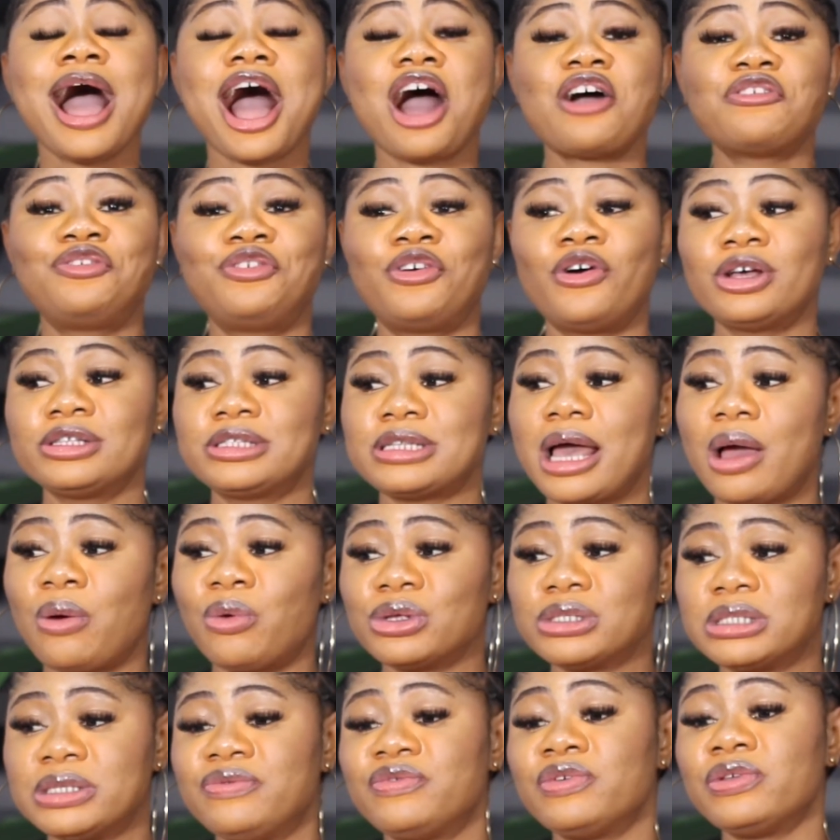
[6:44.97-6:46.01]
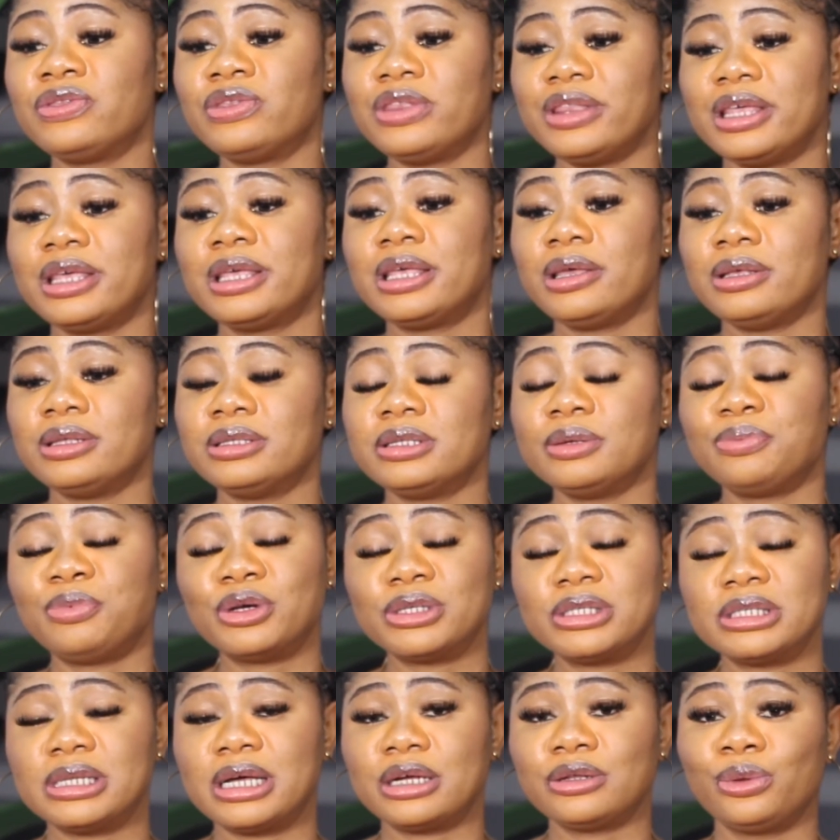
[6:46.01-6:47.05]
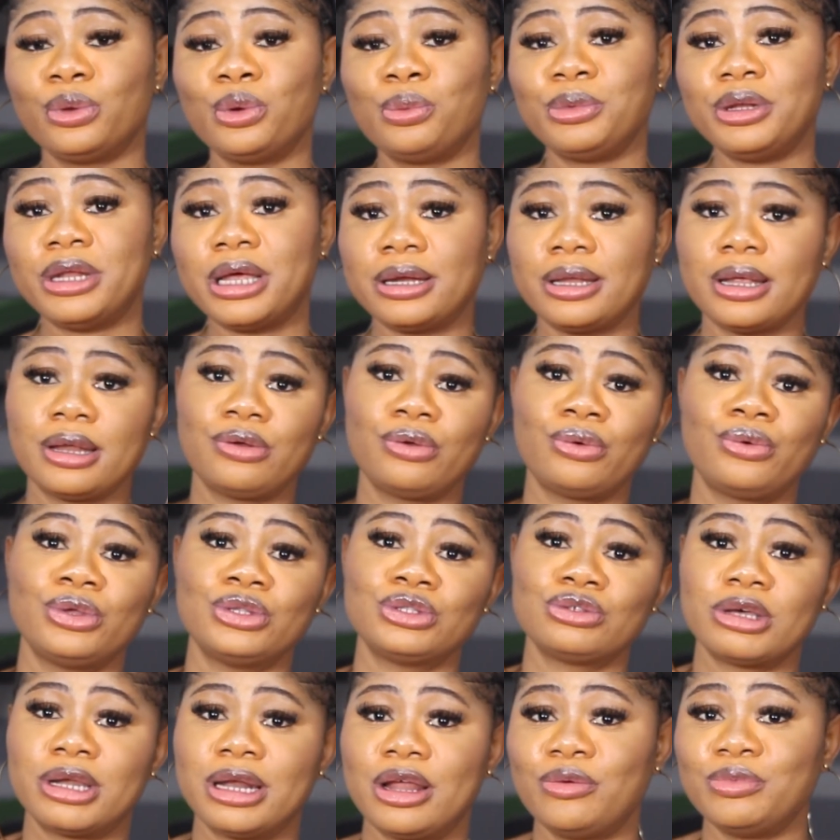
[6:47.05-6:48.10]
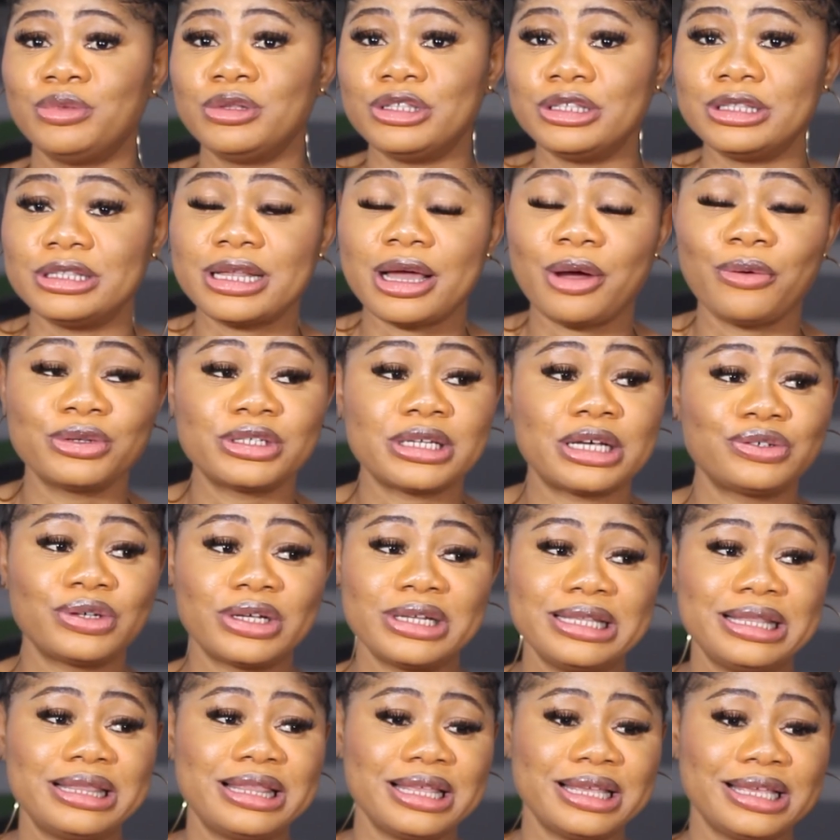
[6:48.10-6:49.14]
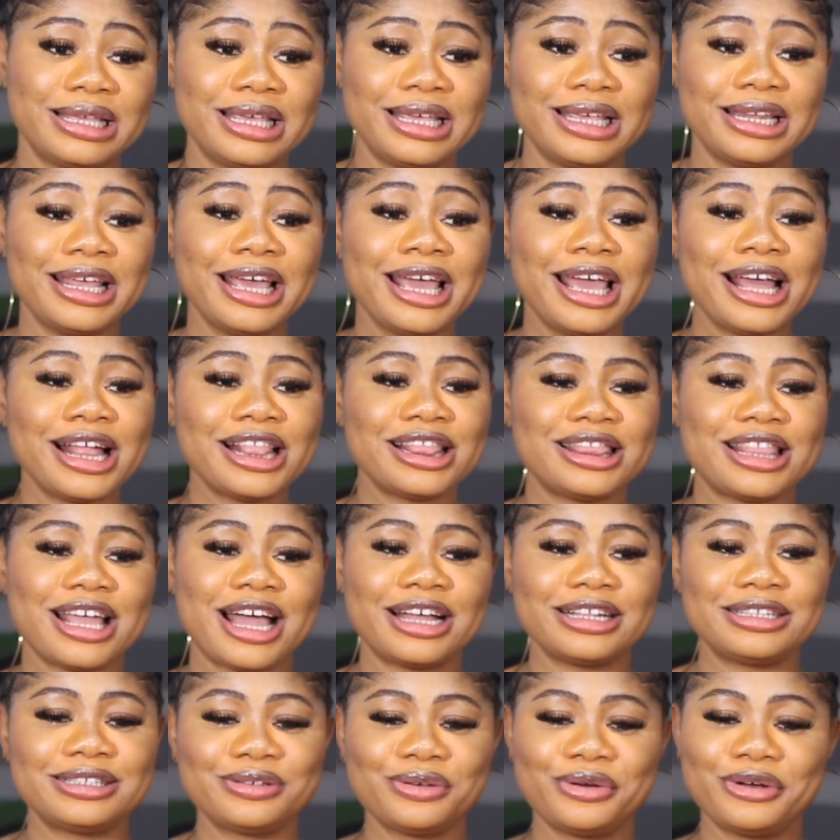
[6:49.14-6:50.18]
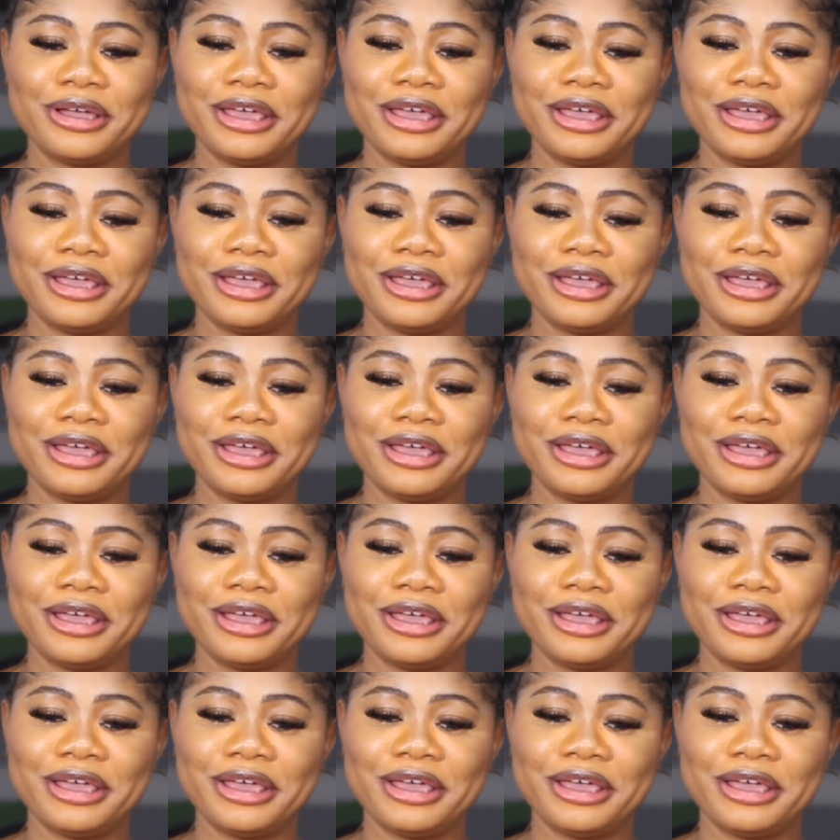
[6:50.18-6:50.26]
At first, I was even thinking, the person that told me that they're not going to allow me to stay, I was actually thinking that,